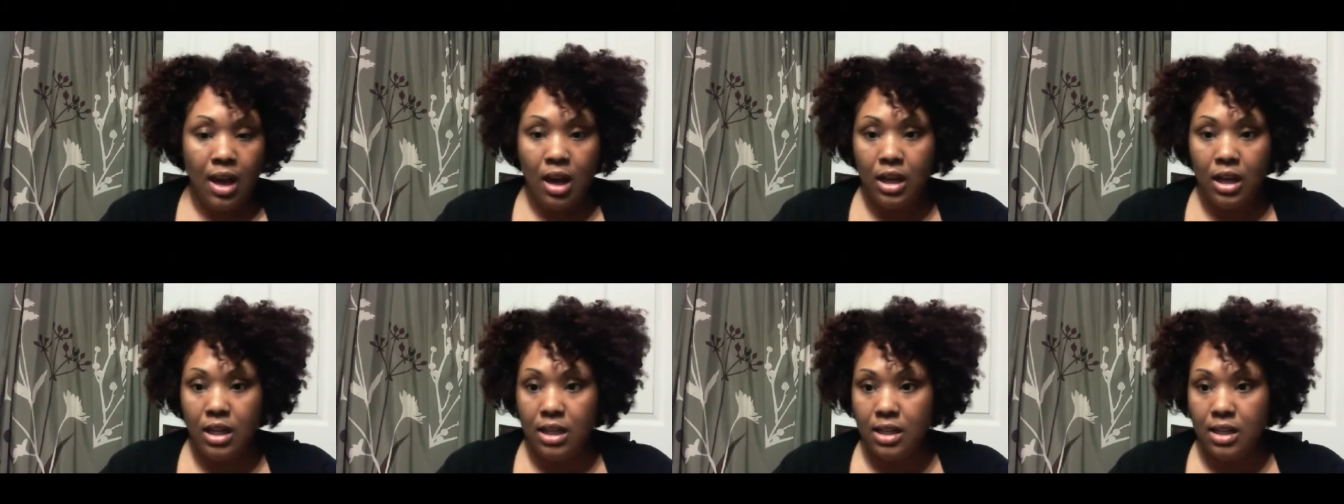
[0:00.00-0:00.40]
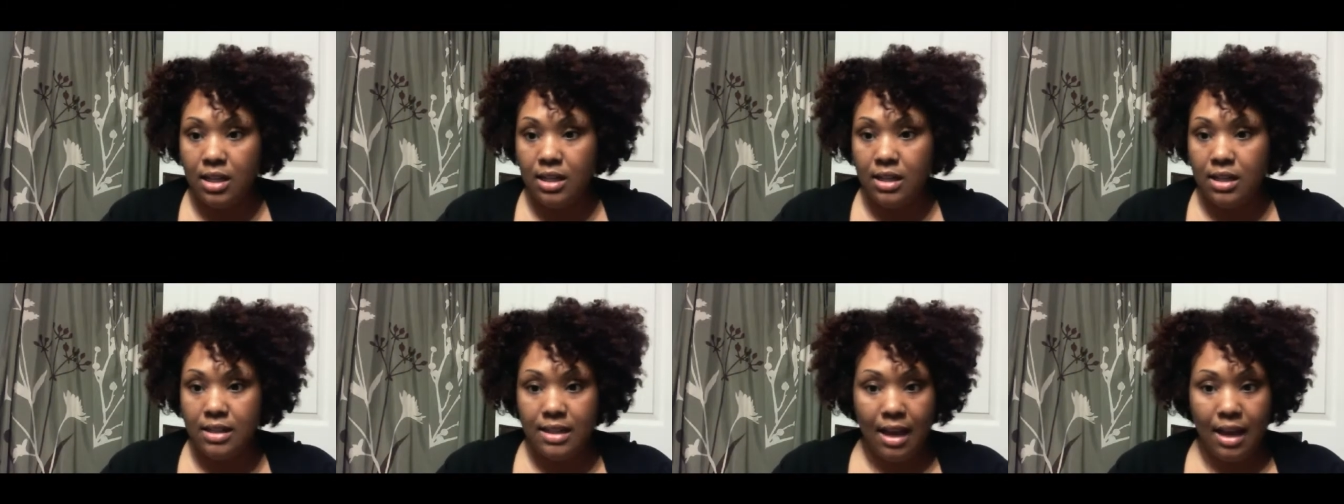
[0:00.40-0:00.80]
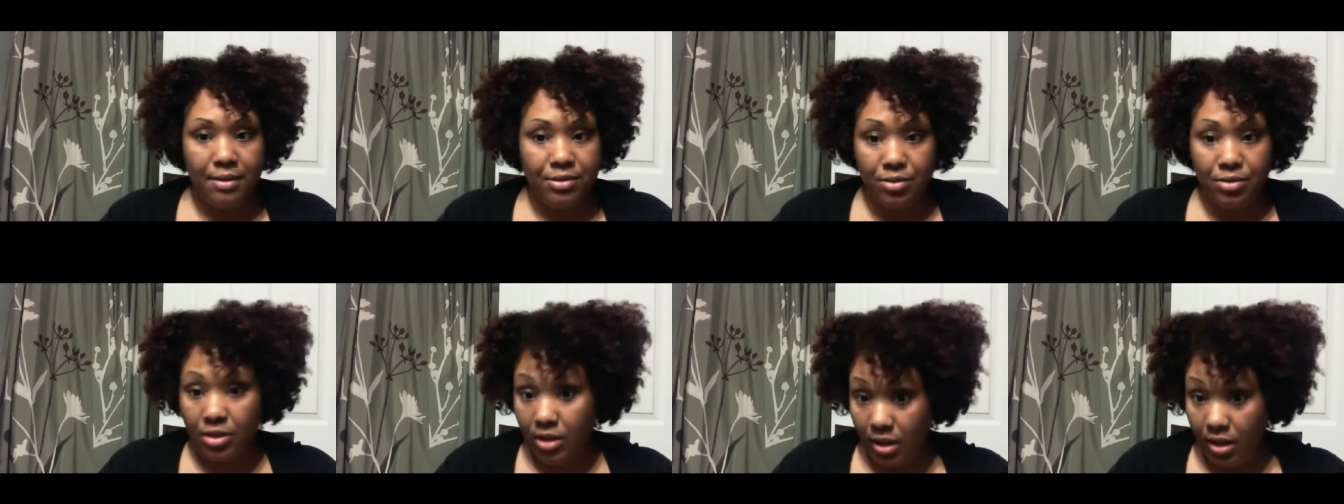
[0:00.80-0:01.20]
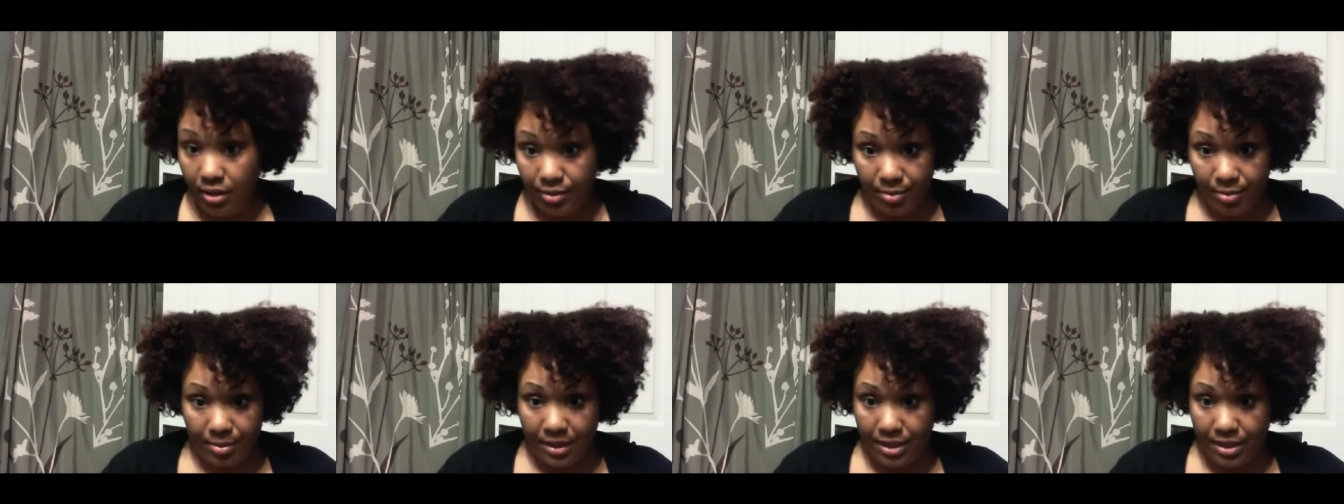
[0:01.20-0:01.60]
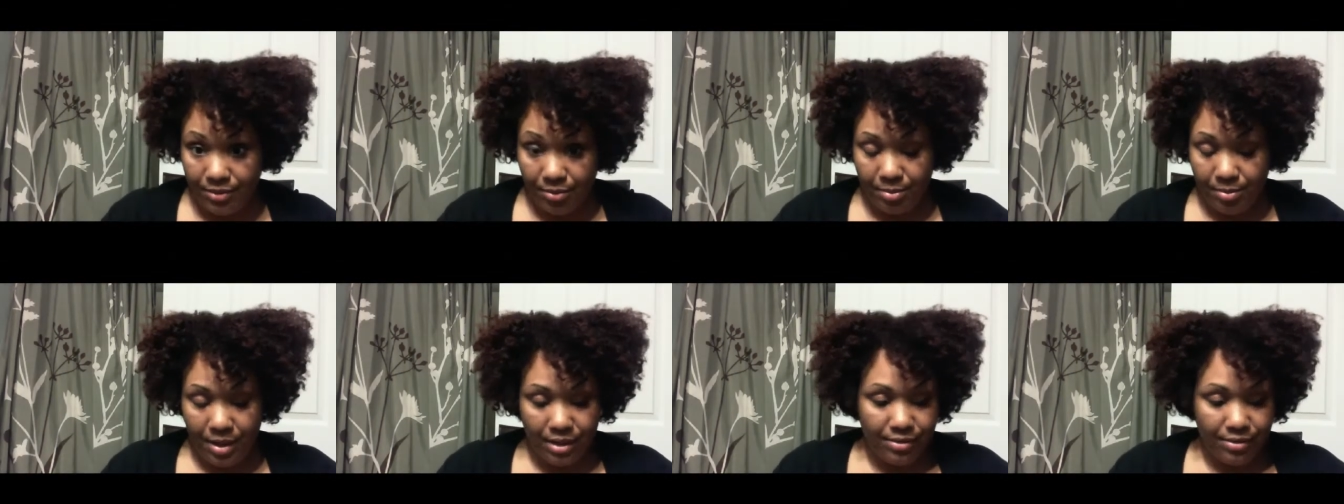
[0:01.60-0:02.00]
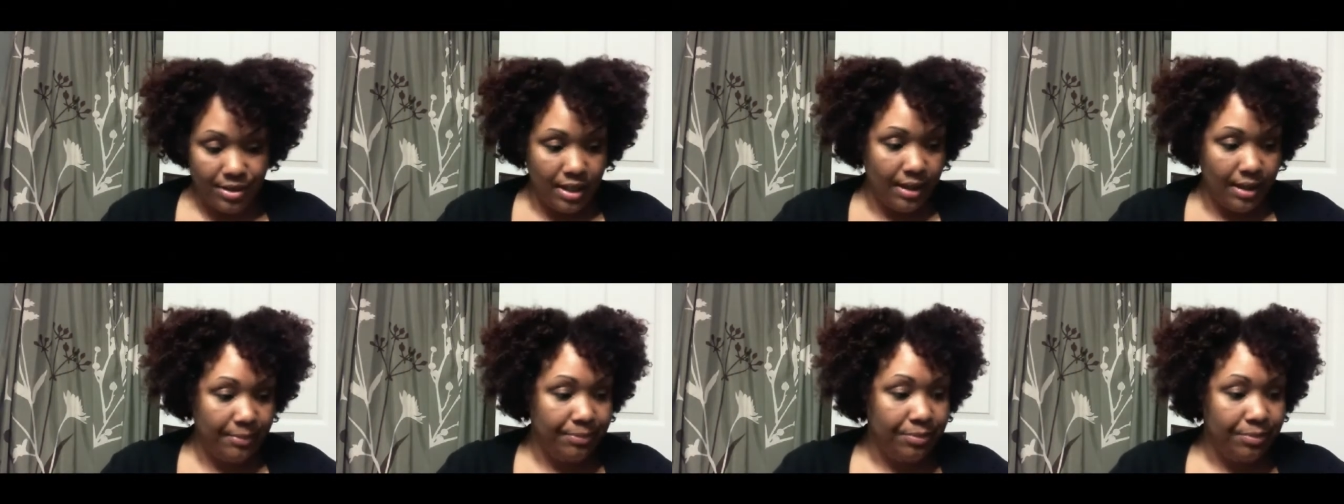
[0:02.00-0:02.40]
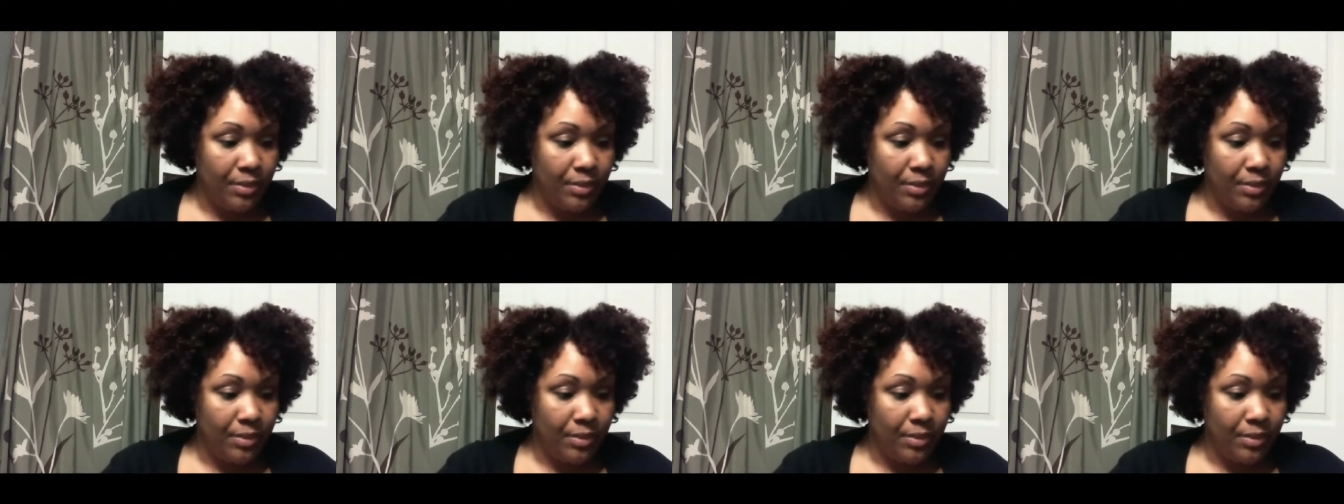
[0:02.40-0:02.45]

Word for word: because I was running all over the place for Mother's Day.